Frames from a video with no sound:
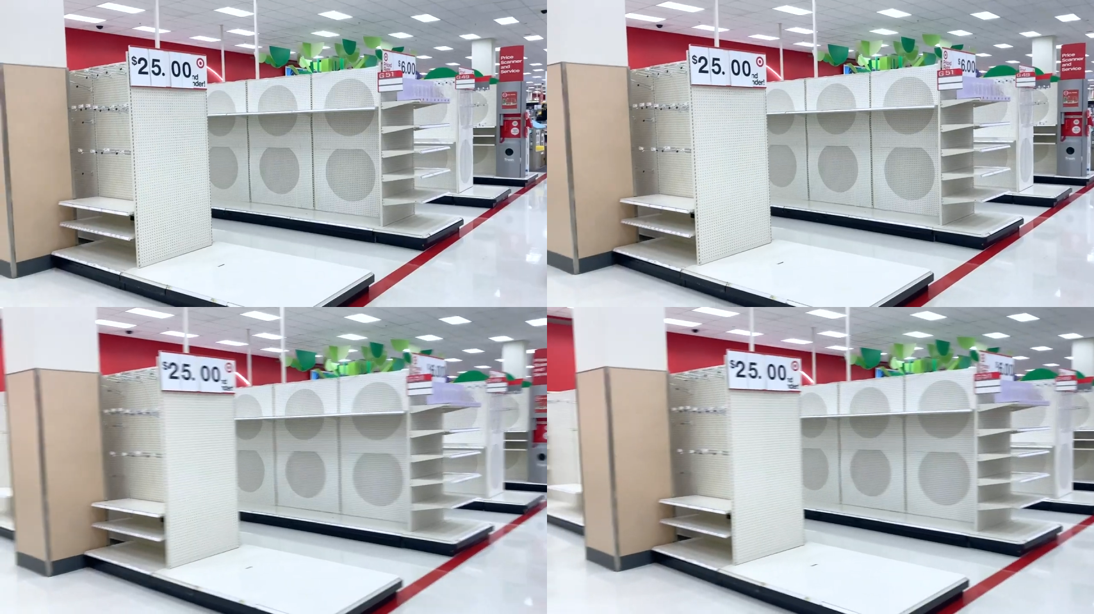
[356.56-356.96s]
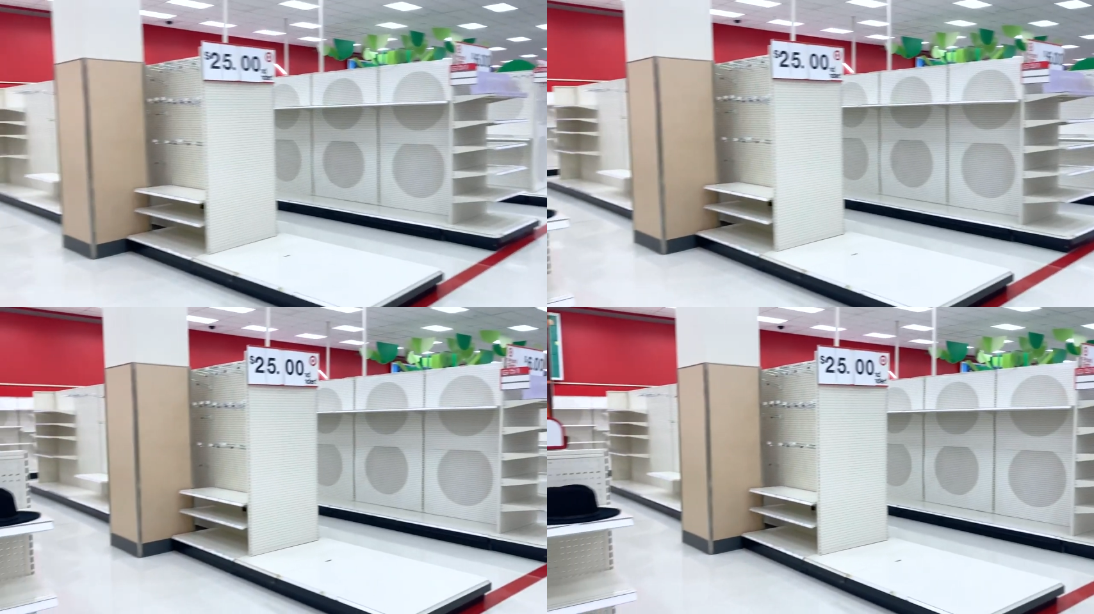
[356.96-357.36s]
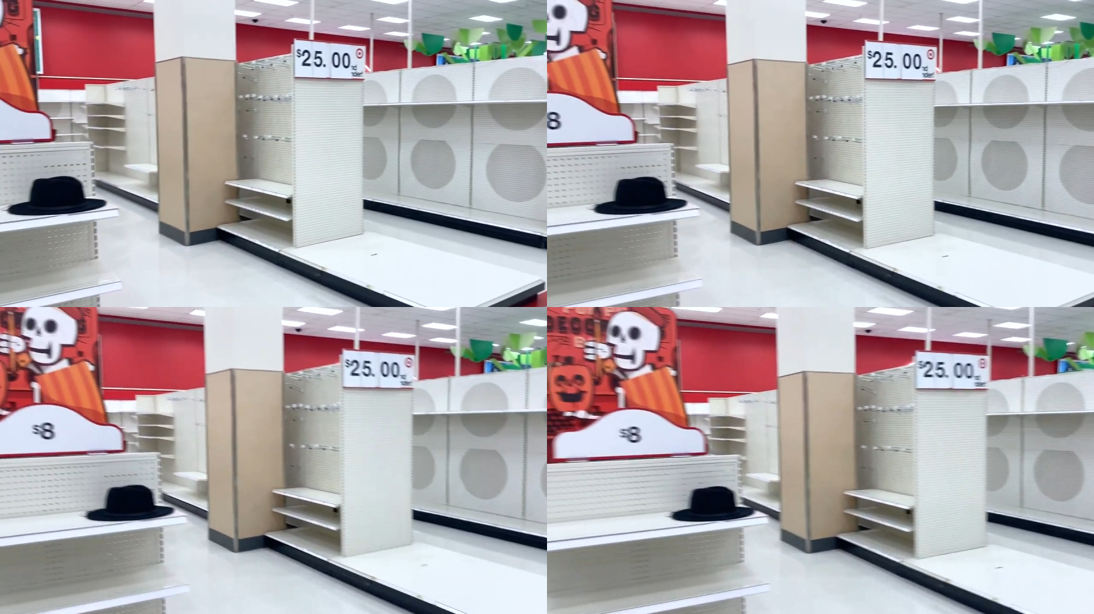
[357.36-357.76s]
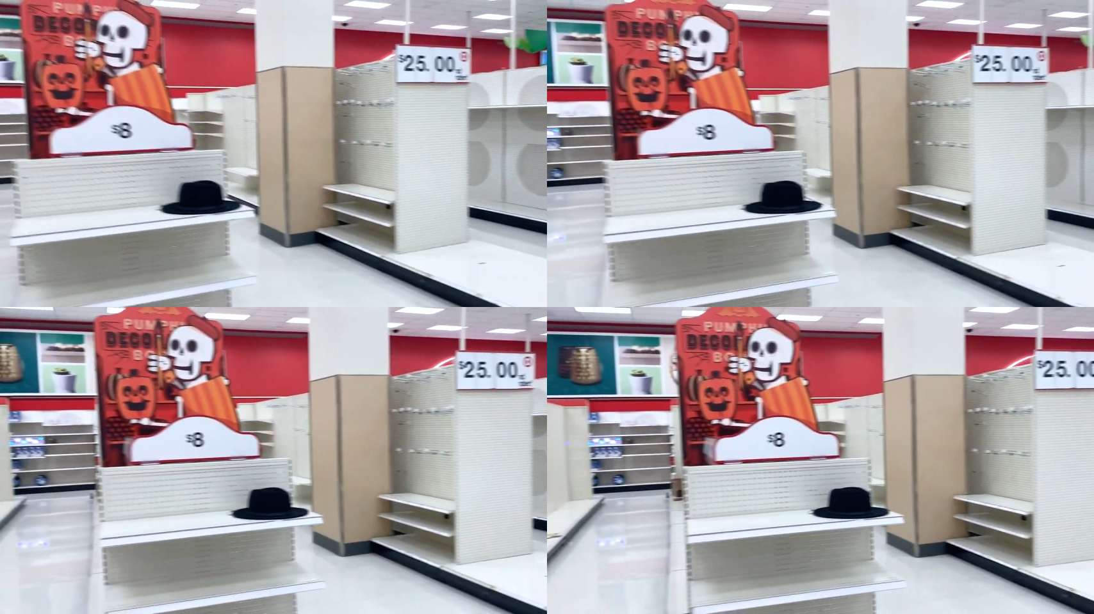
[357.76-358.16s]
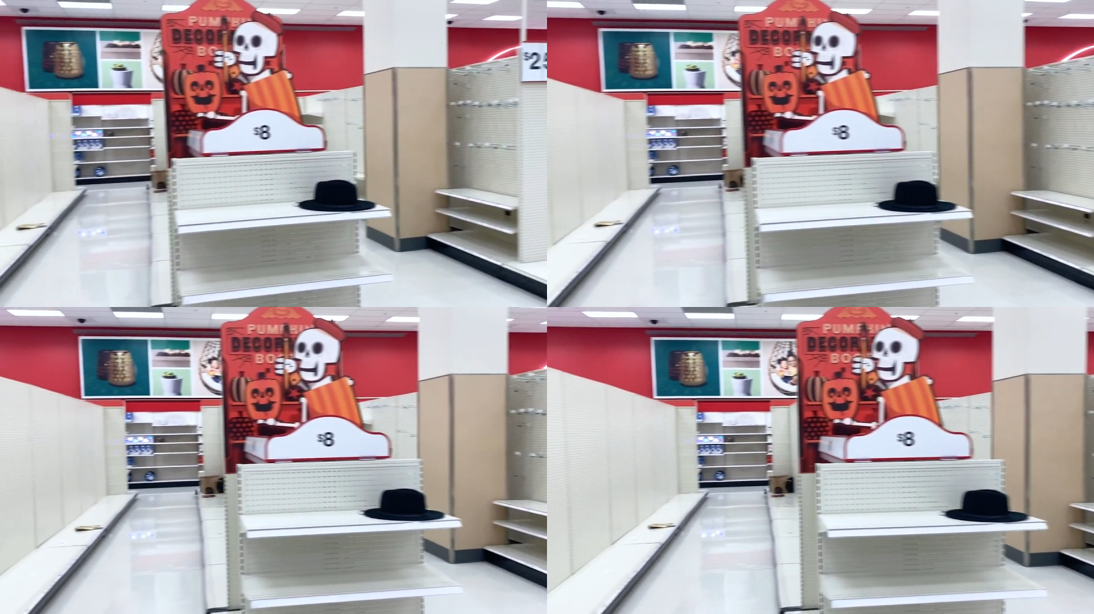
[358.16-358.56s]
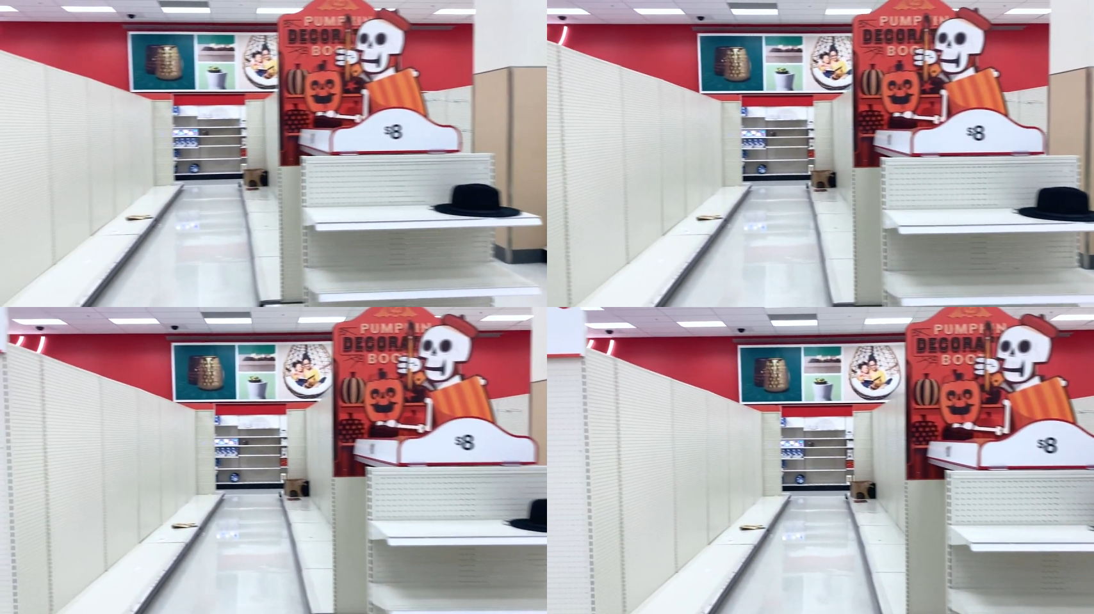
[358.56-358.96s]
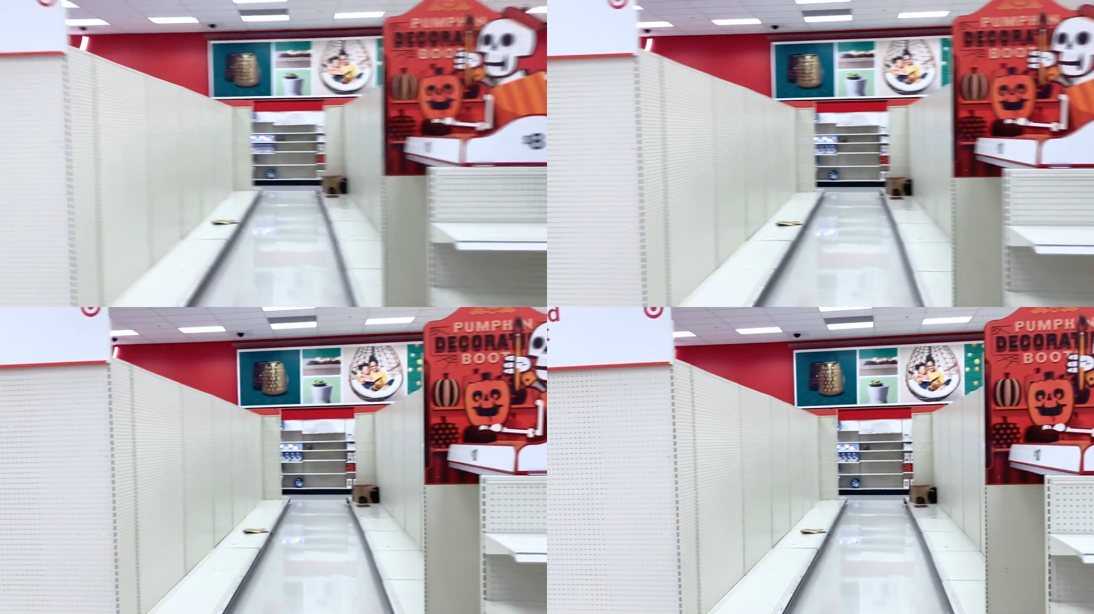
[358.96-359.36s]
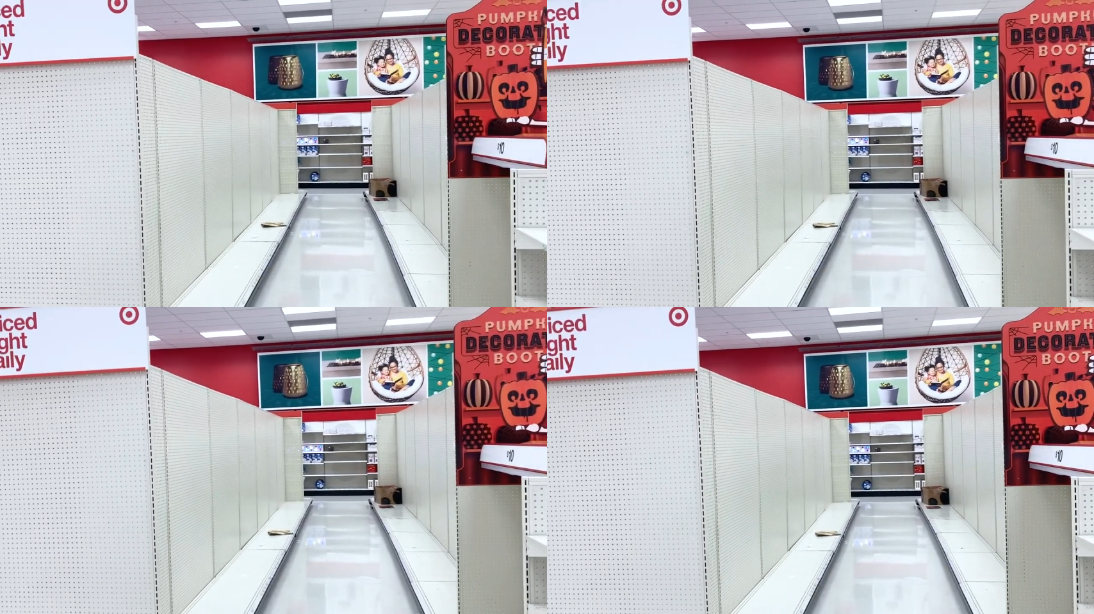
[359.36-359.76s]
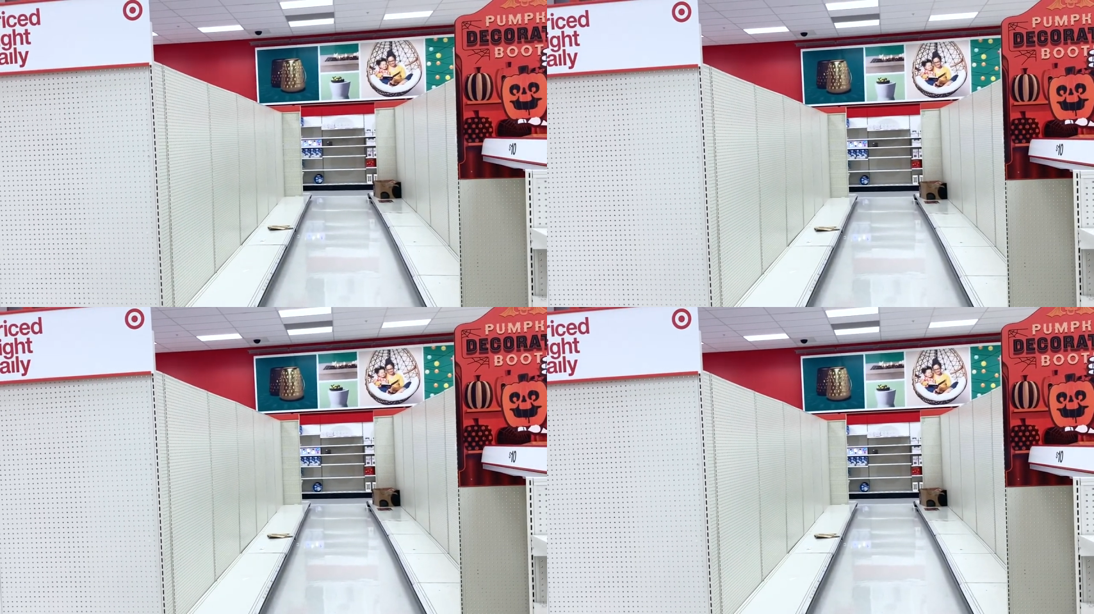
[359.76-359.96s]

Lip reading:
Nobody's mouth can be seen.